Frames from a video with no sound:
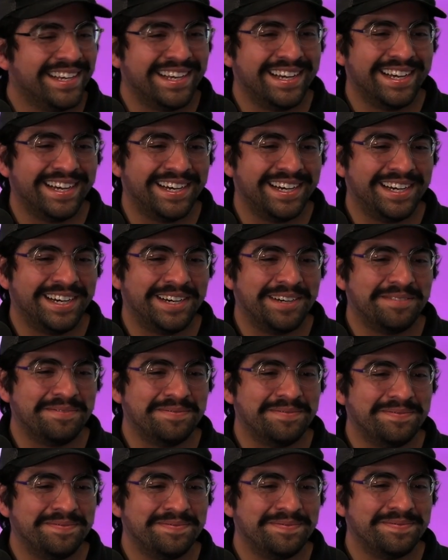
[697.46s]

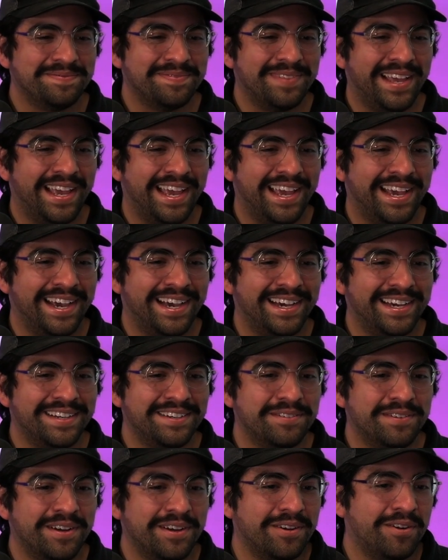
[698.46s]

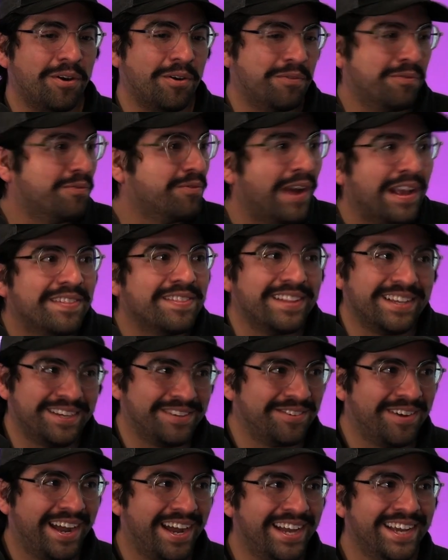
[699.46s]
And are friendly,
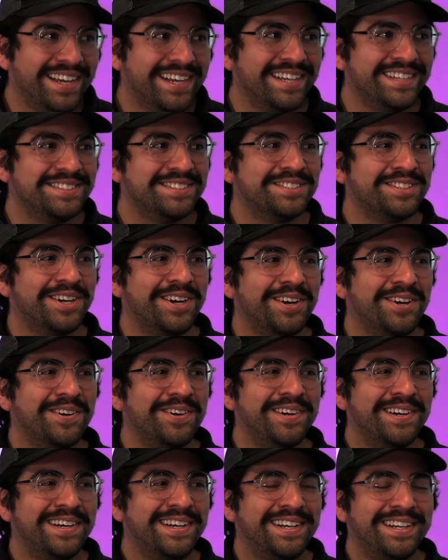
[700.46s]
right? And
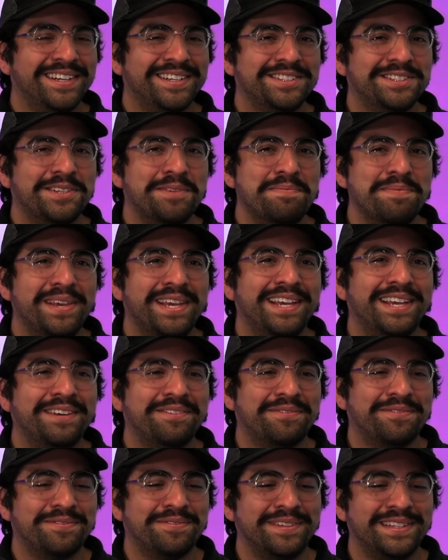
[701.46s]
so to me,
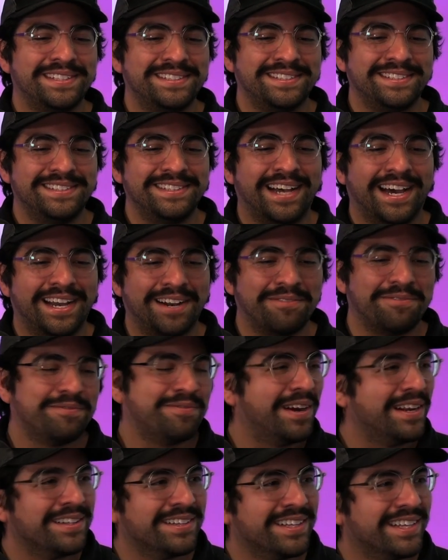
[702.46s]
if it's not a
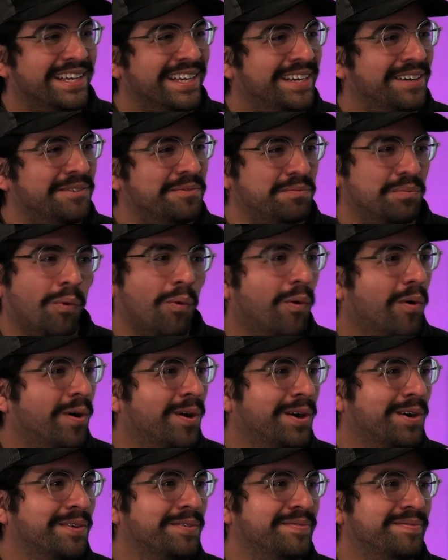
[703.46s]
friendly,
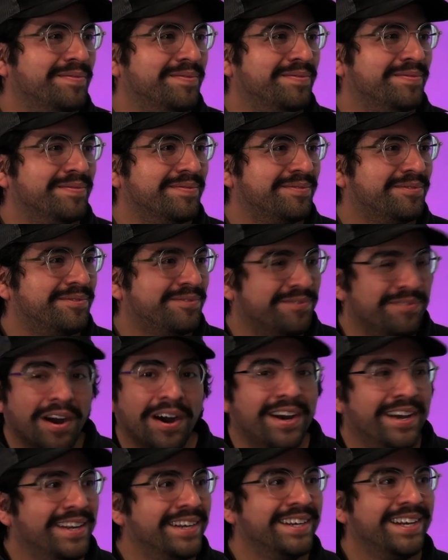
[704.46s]
warm,
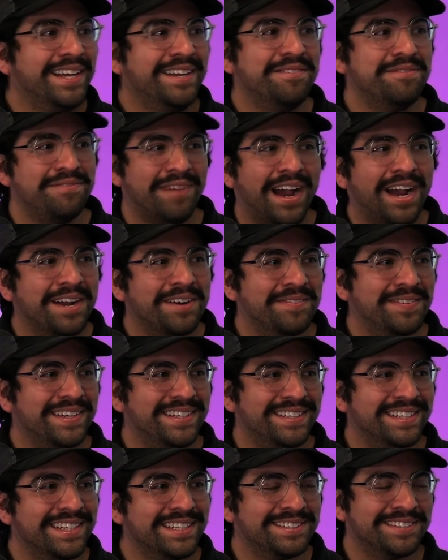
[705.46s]
fun
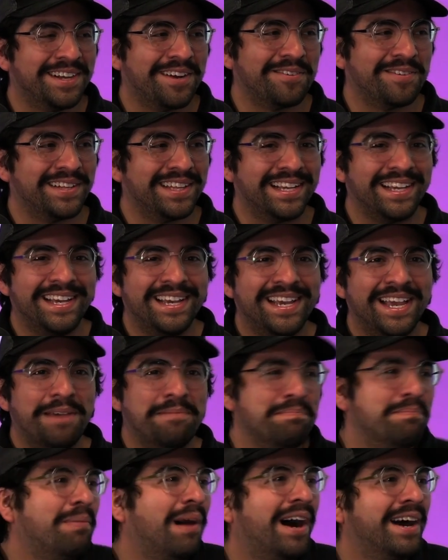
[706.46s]
environment, then it's not really
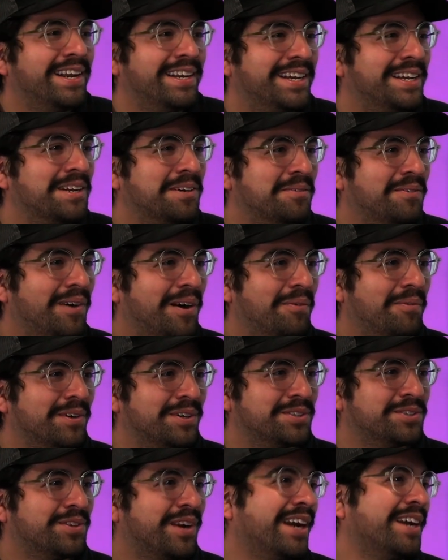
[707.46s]
embodying what
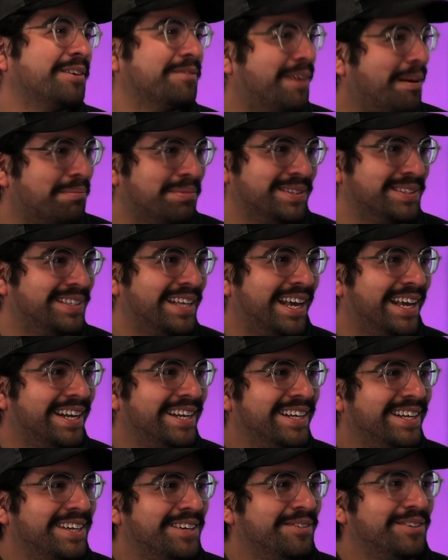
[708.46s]
we're trying to represent,
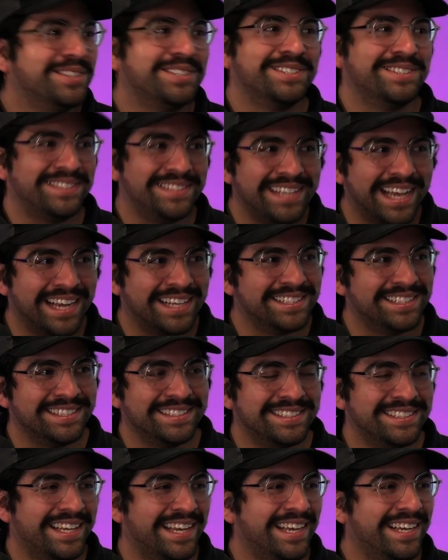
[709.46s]
which is
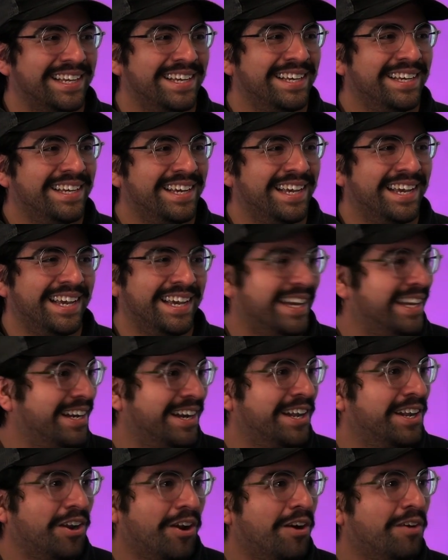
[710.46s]
Texas, like
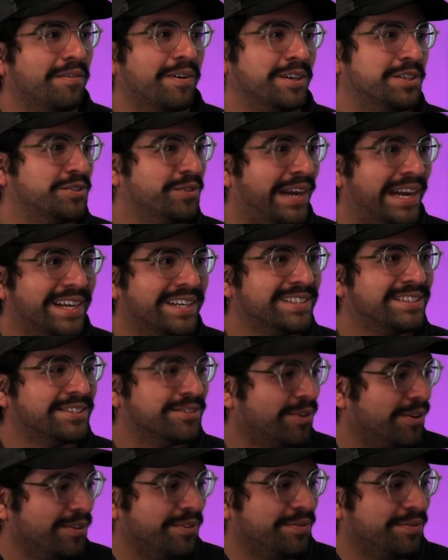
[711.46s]
in all of our drinks,